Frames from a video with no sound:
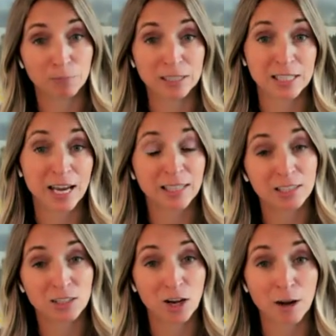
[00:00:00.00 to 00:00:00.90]
that's at the
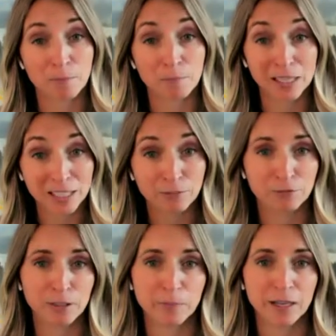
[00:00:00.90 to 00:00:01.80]
top being
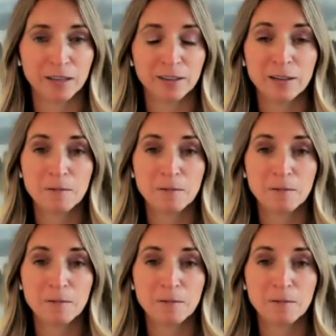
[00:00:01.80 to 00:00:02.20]
female